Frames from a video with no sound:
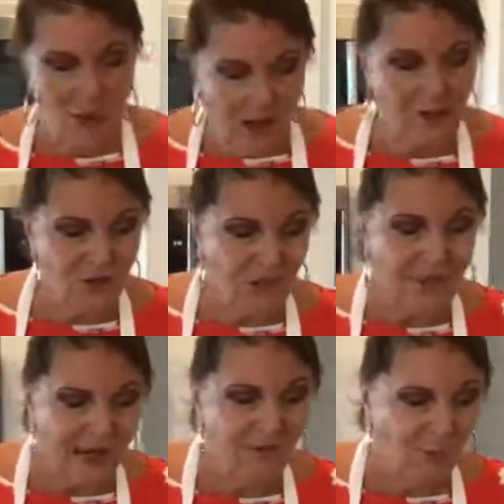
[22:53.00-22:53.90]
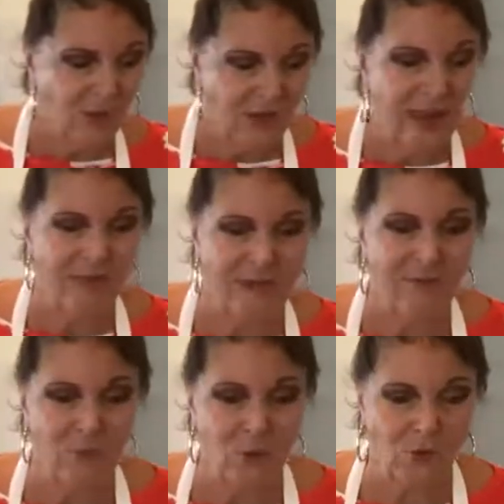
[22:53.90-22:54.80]
You can't just have one, you have to
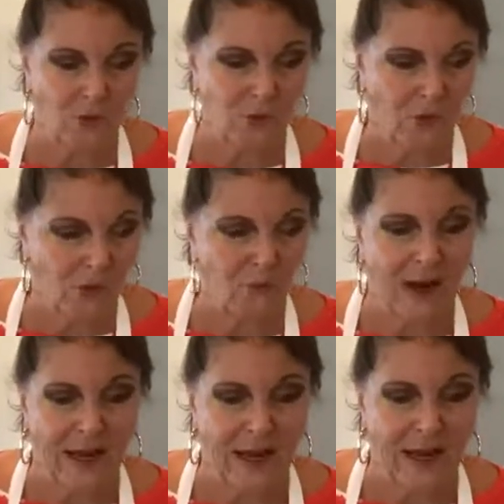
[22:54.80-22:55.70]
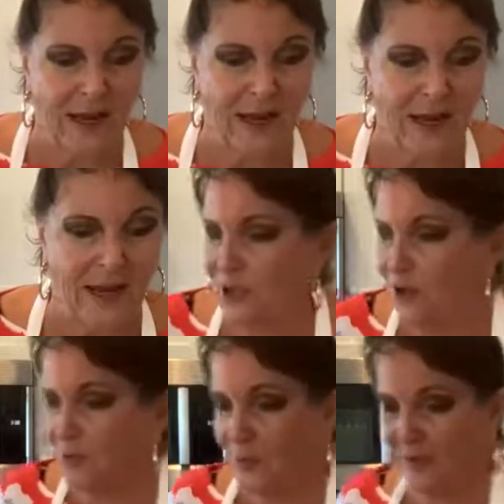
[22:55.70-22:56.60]
have more than one. Right, let's get
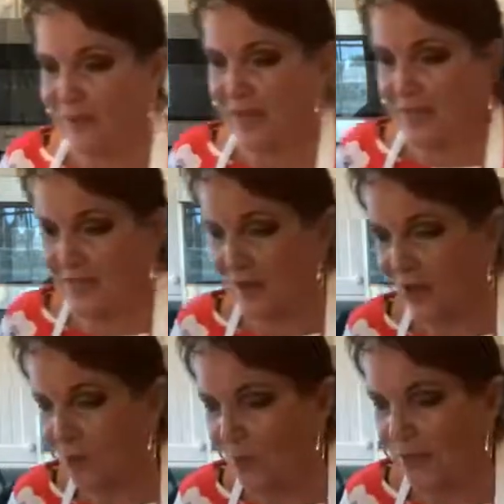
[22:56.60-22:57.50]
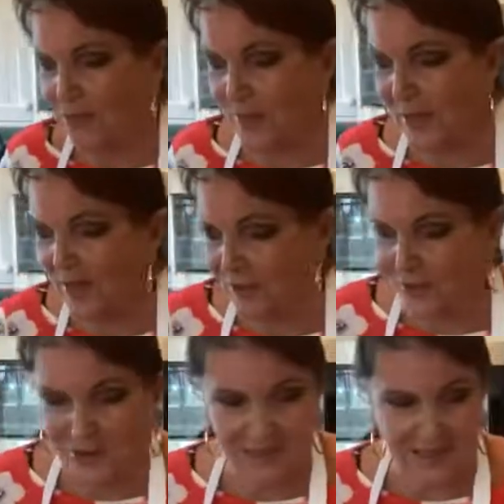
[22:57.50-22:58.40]
on with this. Otherwise, we're never
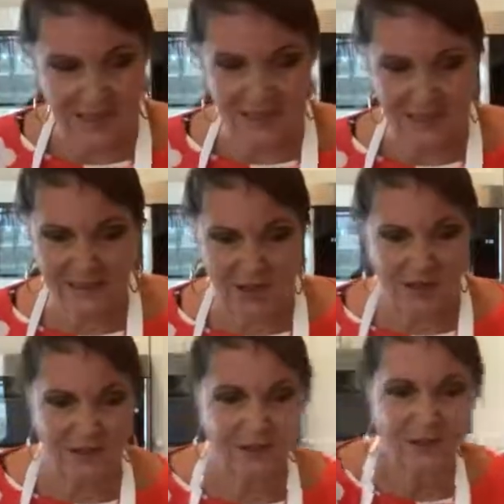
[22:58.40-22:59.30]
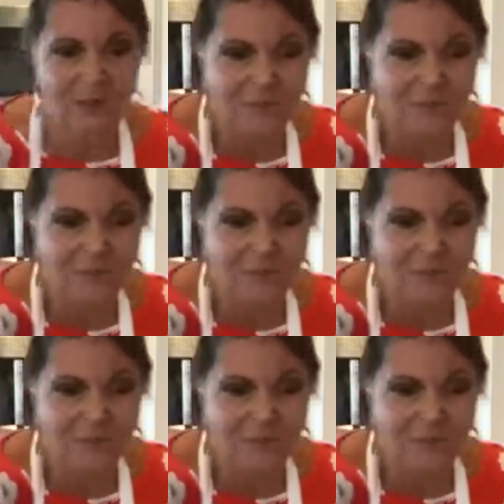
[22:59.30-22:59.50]
going to get it done.